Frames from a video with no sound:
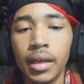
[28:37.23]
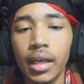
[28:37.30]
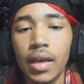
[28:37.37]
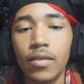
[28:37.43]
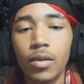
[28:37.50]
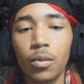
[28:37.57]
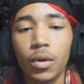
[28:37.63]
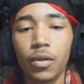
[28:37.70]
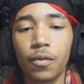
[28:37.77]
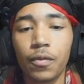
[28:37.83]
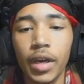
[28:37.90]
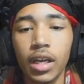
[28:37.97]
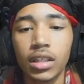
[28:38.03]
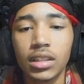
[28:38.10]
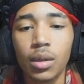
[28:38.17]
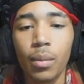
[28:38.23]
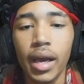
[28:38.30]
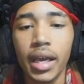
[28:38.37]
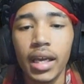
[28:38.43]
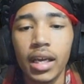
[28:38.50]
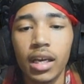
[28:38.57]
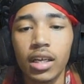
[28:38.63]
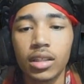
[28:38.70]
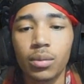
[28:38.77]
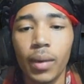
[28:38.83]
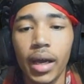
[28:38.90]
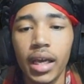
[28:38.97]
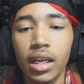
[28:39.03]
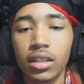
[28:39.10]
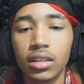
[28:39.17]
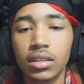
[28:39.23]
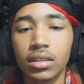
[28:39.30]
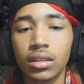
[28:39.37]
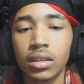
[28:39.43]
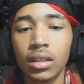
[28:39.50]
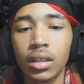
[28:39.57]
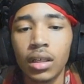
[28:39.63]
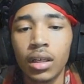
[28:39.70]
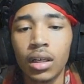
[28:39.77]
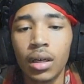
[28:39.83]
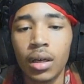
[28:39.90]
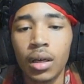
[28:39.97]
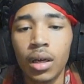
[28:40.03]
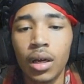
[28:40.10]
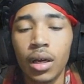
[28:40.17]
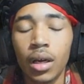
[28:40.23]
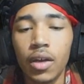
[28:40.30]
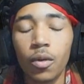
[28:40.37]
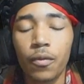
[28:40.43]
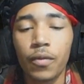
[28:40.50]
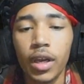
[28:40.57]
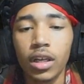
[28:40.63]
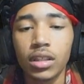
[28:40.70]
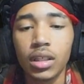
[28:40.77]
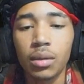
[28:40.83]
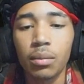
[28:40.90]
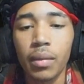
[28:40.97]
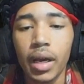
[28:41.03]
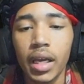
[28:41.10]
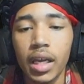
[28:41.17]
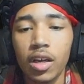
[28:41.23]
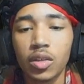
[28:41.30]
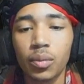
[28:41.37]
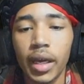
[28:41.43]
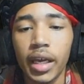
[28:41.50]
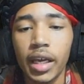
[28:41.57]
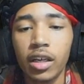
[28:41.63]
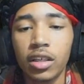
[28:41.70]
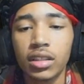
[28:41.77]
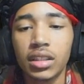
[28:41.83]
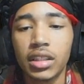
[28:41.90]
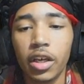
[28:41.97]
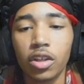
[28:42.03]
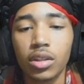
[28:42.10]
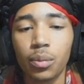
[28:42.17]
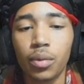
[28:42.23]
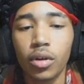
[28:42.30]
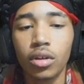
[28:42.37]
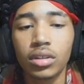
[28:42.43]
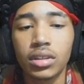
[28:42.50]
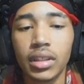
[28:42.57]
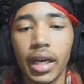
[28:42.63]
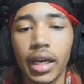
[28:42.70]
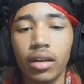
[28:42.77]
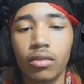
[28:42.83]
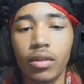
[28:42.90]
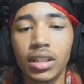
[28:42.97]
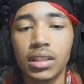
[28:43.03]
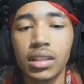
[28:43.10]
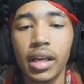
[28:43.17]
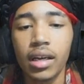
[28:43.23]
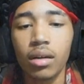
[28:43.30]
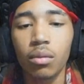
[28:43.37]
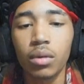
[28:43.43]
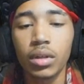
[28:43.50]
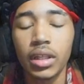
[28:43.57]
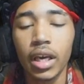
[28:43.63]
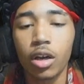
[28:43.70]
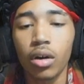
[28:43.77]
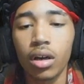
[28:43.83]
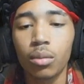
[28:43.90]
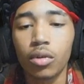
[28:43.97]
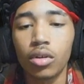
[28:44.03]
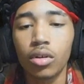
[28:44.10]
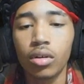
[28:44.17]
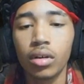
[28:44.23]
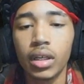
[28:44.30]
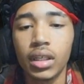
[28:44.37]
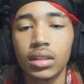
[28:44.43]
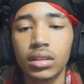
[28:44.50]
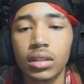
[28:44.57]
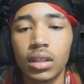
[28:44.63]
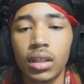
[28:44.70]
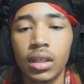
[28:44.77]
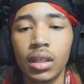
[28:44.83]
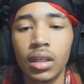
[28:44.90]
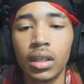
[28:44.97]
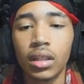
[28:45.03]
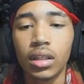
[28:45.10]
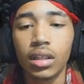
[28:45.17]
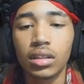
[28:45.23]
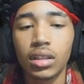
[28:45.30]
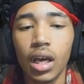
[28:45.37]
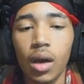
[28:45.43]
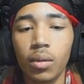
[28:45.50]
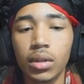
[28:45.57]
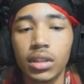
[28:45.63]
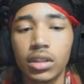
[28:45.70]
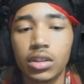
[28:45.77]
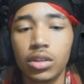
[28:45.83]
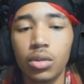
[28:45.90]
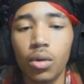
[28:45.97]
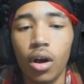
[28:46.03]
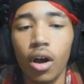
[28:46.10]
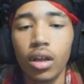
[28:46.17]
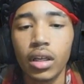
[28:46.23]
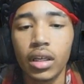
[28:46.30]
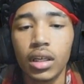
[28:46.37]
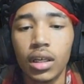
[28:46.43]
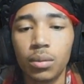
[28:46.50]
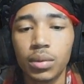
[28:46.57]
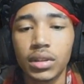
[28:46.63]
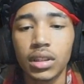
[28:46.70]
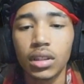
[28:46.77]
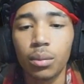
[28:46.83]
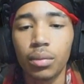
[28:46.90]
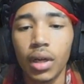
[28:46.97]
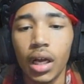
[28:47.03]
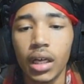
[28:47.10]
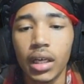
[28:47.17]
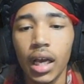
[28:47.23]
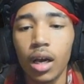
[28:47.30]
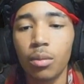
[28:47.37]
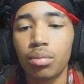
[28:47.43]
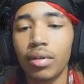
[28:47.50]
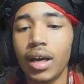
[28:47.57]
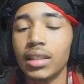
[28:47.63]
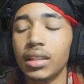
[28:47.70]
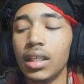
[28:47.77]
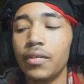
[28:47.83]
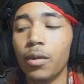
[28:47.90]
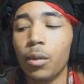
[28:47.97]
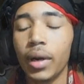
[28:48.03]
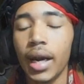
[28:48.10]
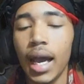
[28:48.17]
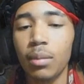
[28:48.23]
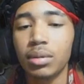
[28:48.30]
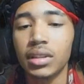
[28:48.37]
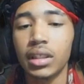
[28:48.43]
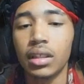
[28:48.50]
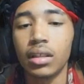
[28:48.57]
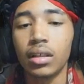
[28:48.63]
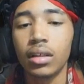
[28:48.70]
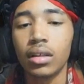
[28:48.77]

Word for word: Even with fingers in my ears, my ears, even with fingers in my ears, my ears continued to pulsate, resonating with the incredible noise. The sound was just too all-encompassing to block out, present even when absent.